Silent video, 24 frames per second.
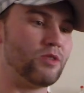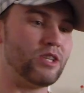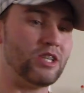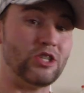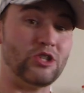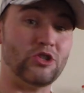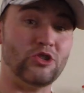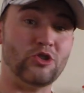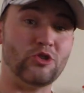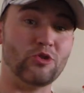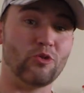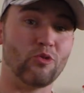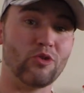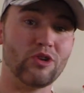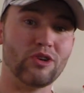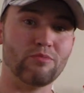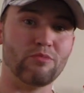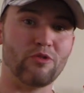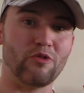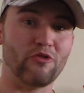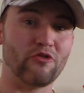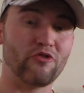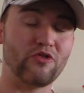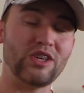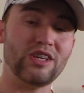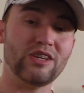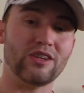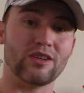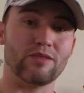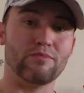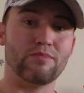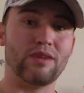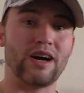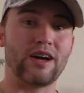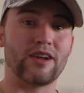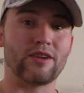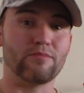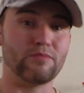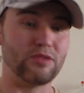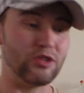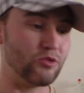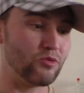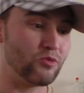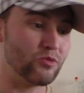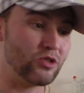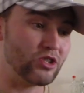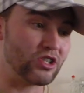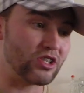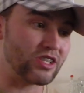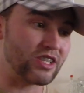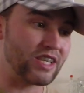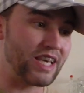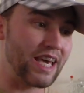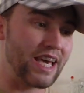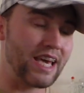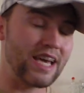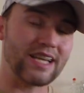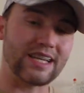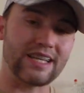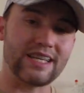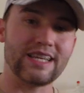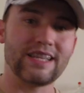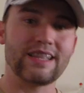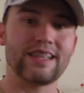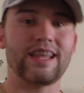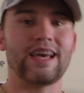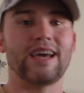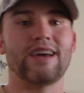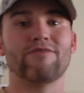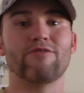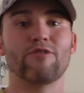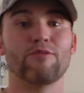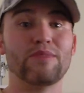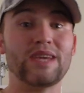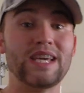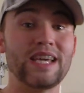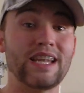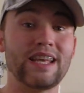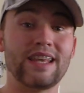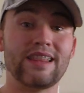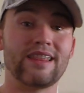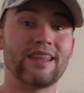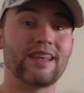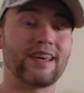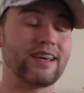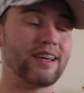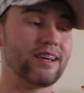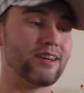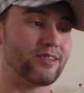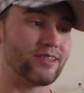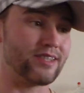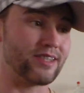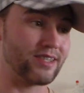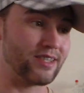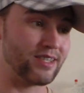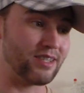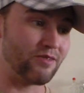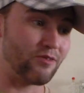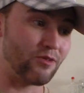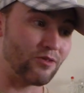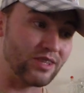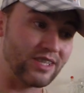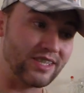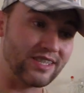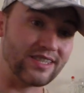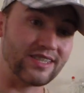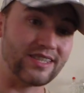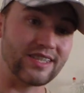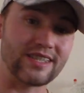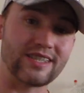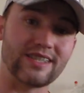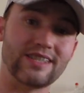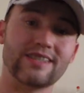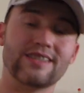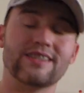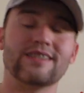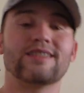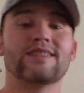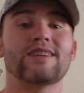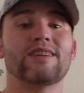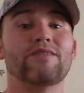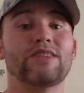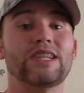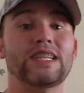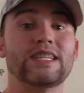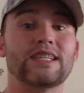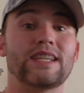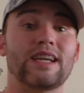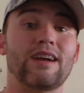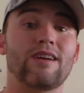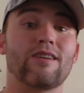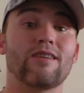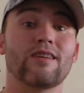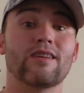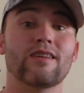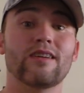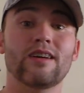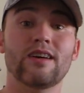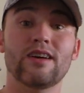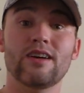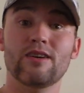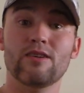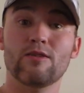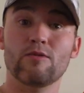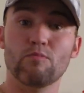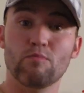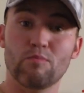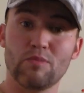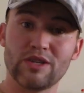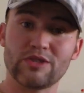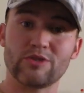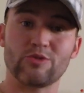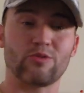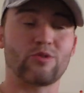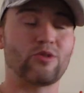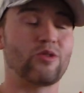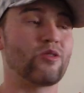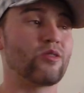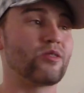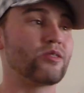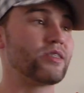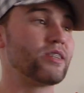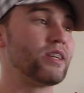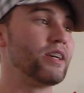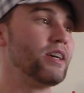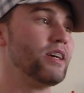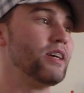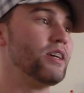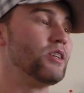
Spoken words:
enjoyable feel about them. You just can't get that from anything else except for these 60s and 70s era muscle cars.